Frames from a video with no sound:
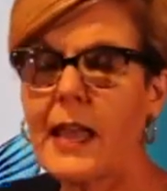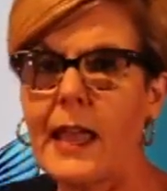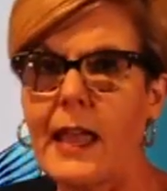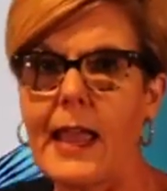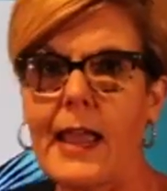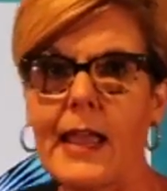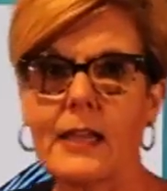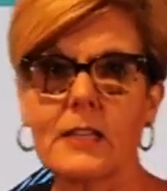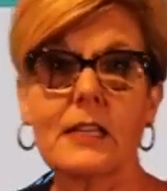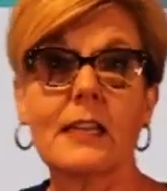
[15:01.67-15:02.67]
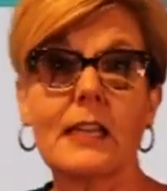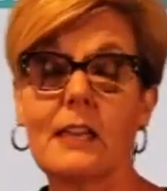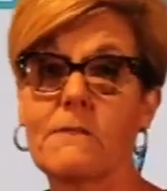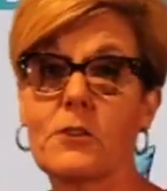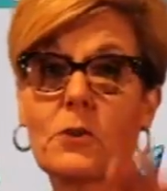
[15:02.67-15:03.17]
And
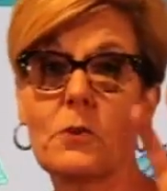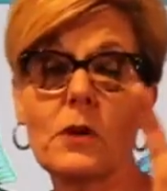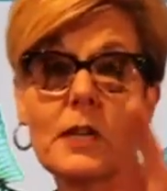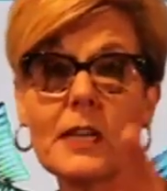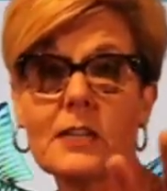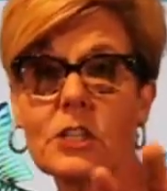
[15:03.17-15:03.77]
if you're wanting